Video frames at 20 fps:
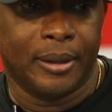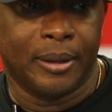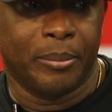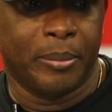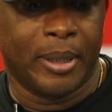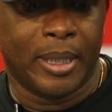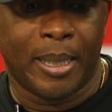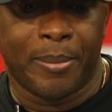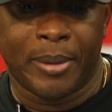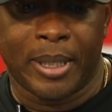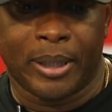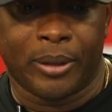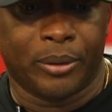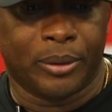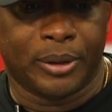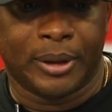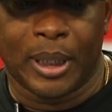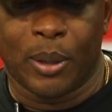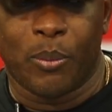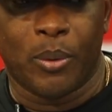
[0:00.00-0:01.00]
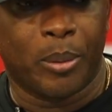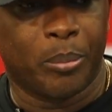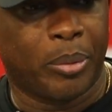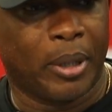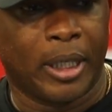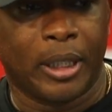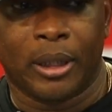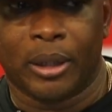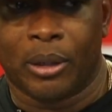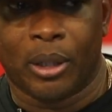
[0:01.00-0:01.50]
But I'm not going to say one
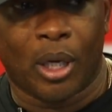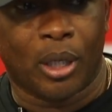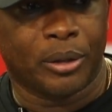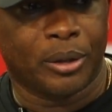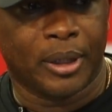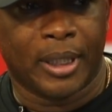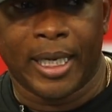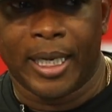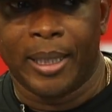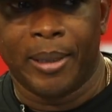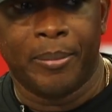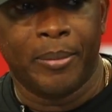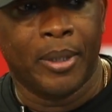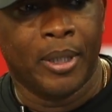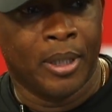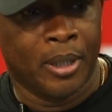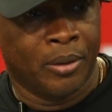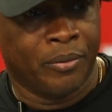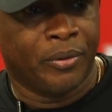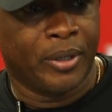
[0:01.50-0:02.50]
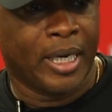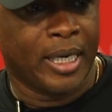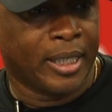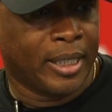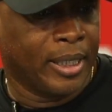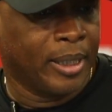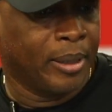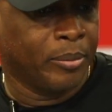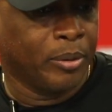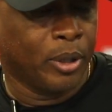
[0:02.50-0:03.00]
play lost the game for that
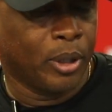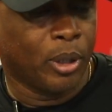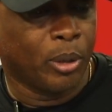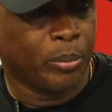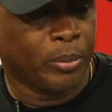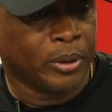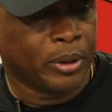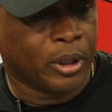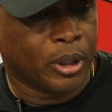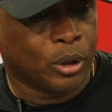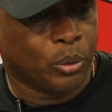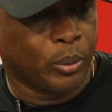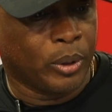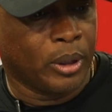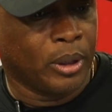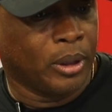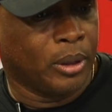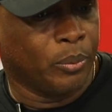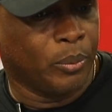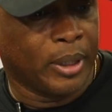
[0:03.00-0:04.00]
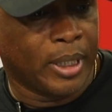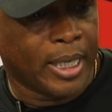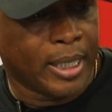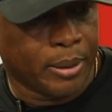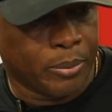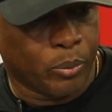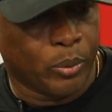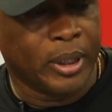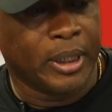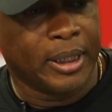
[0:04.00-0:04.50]
kid, you know, because we got
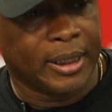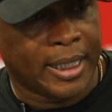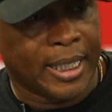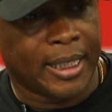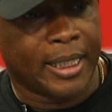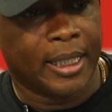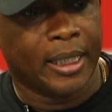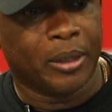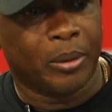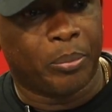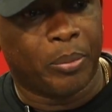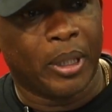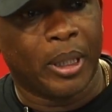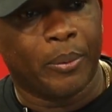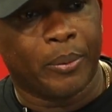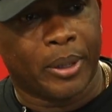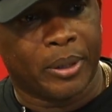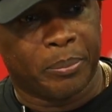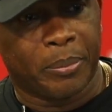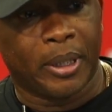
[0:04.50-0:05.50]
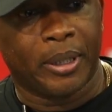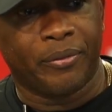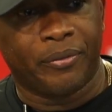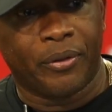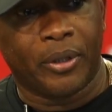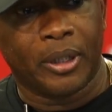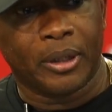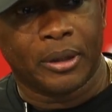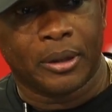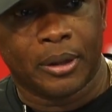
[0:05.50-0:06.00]
it. We need that kid to play with a play
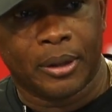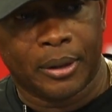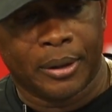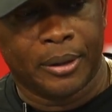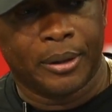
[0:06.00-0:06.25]
for us.